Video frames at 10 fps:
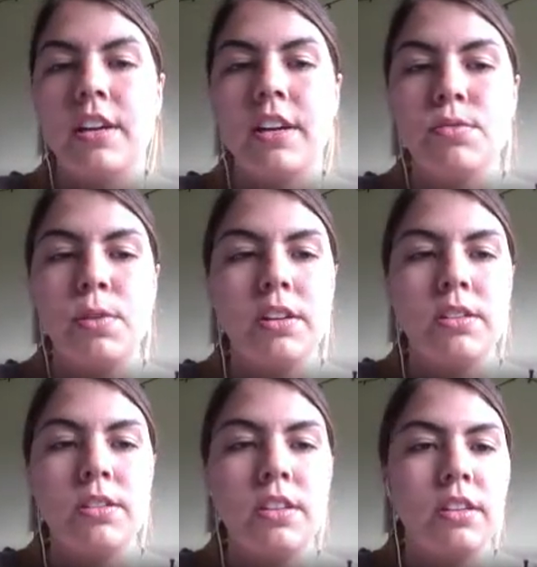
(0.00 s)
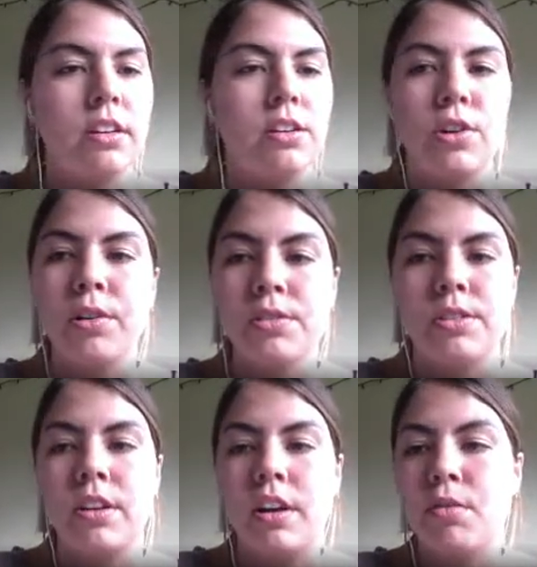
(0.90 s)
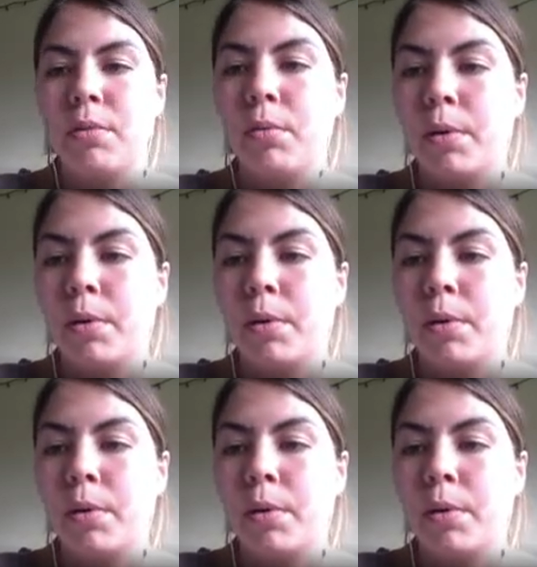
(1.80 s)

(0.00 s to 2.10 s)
and as we can see, adults in the real